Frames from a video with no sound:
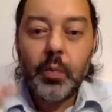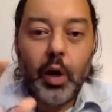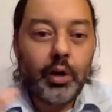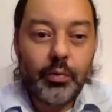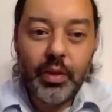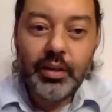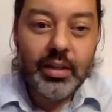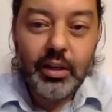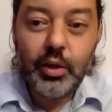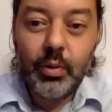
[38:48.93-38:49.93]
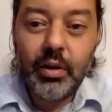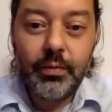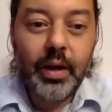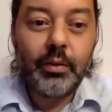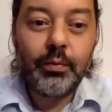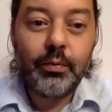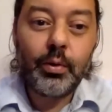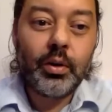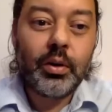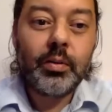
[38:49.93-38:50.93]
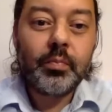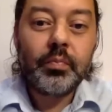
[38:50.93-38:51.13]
all of these things you want to fight for